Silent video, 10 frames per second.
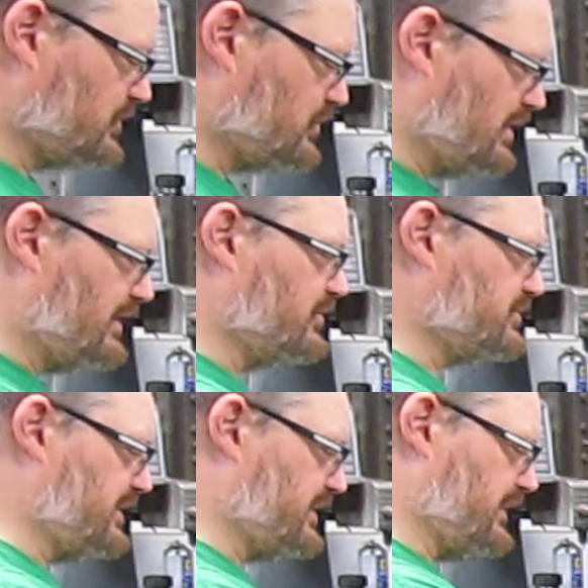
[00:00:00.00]
Really nice
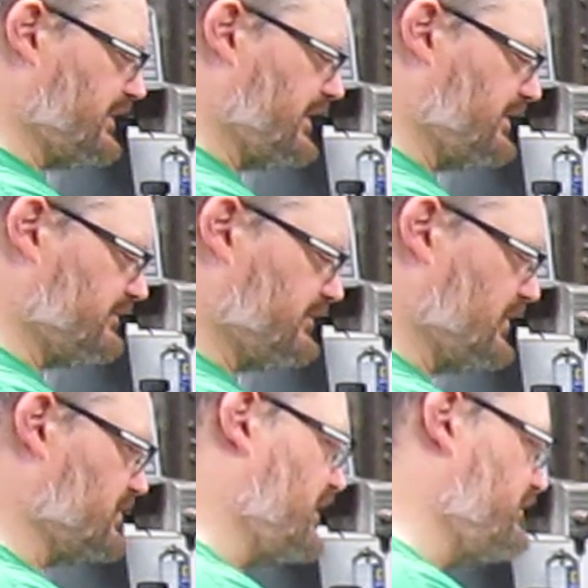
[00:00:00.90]
to fit that,
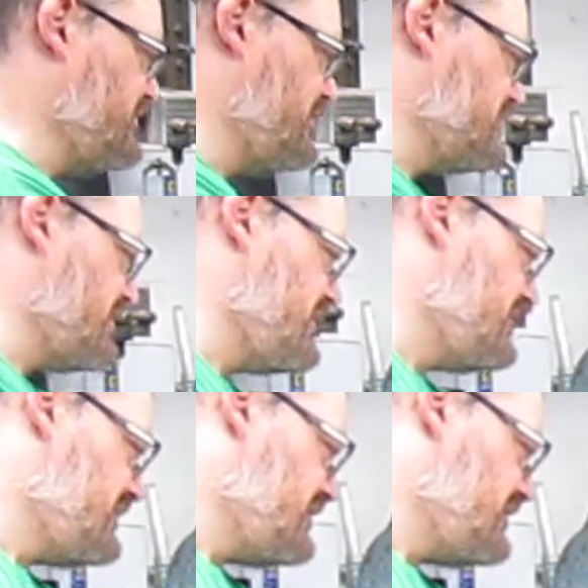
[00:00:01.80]
nice heavy duty.